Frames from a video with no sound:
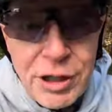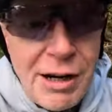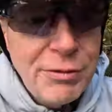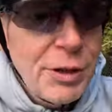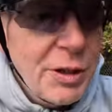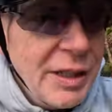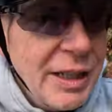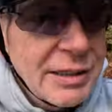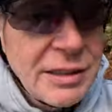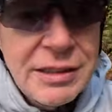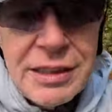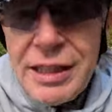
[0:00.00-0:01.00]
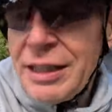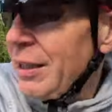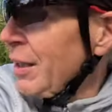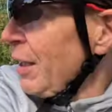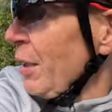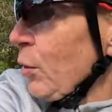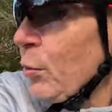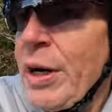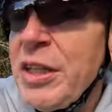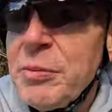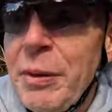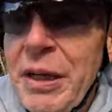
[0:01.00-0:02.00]
for off-roading because it's a
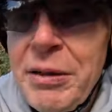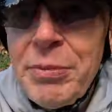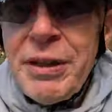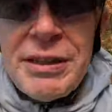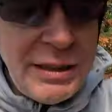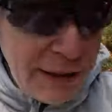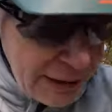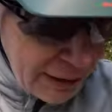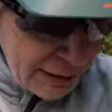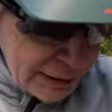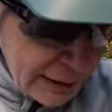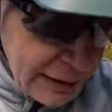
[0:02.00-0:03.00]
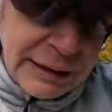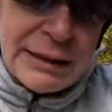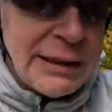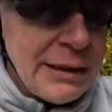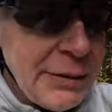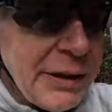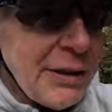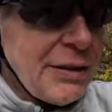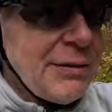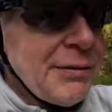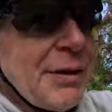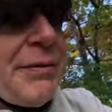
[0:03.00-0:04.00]
race bike, but there we go. I'm